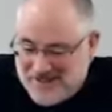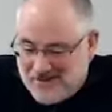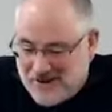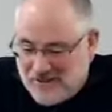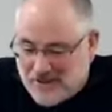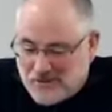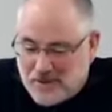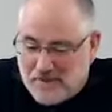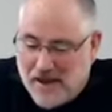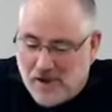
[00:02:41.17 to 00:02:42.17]
Well, that's
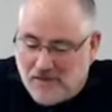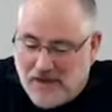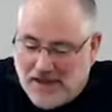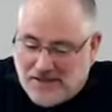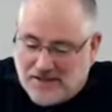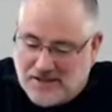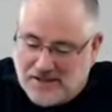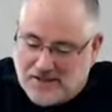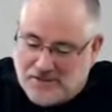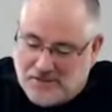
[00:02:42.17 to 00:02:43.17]
when the Battle of
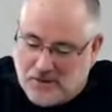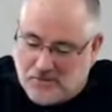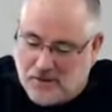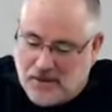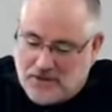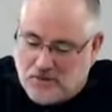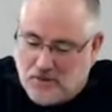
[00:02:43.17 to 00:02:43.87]
Hastings took place,